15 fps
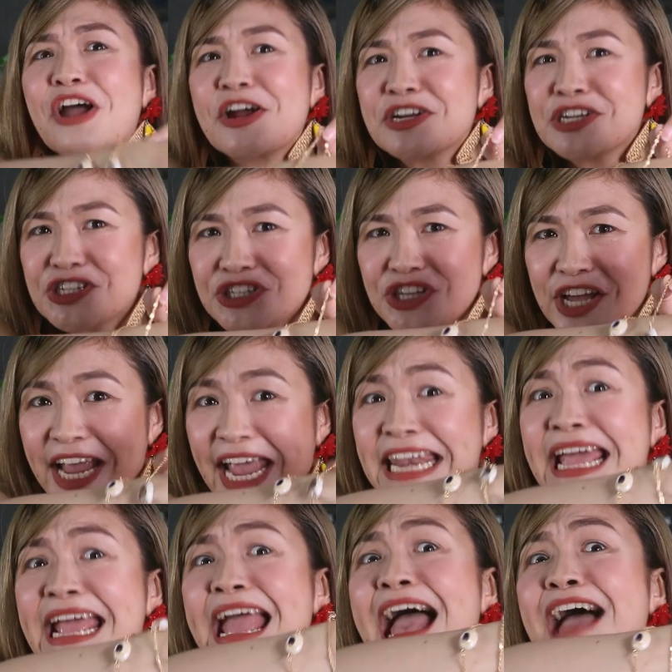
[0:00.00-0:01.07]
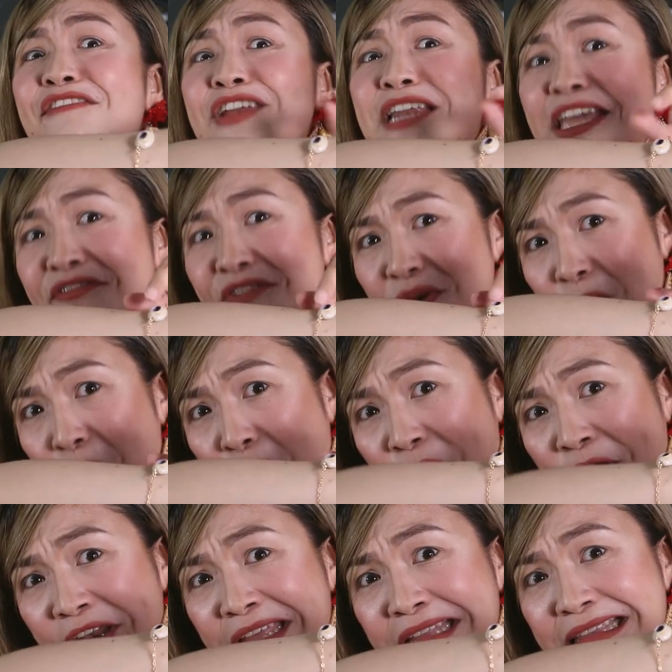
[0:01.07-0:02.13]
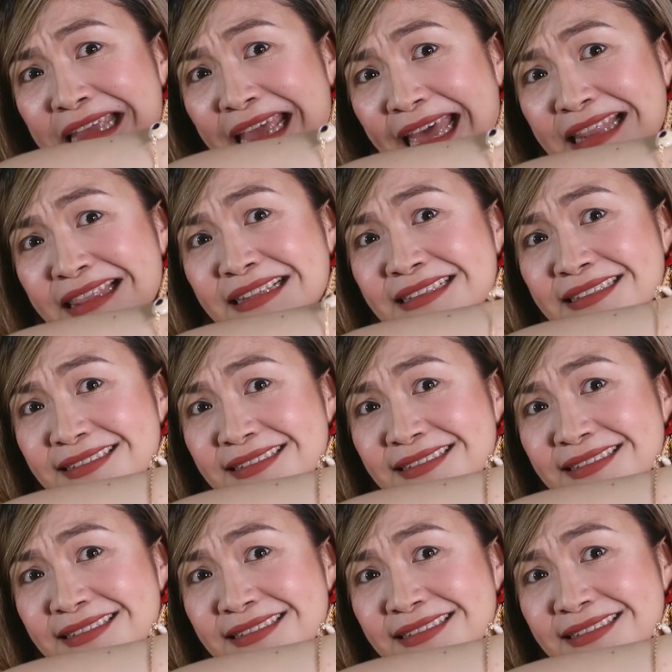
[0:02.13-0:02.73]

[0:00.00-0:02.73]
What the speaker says: tarnishing and I haven't even worn it yet.